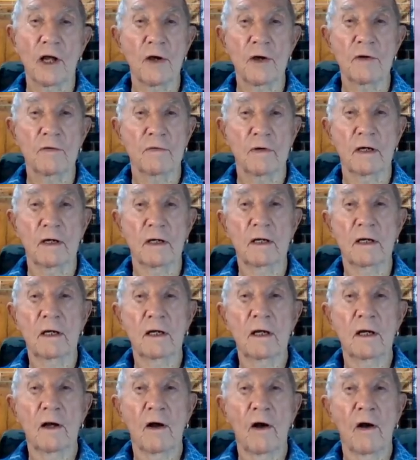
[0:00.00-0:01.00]
over
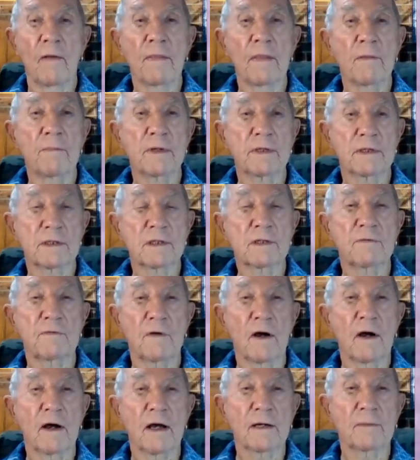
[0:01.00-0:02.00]
on the
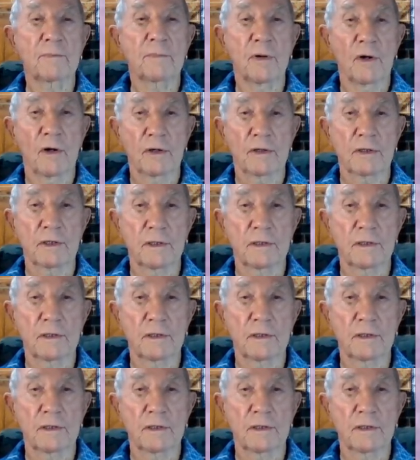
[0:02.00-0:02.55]
bisque-fired pot.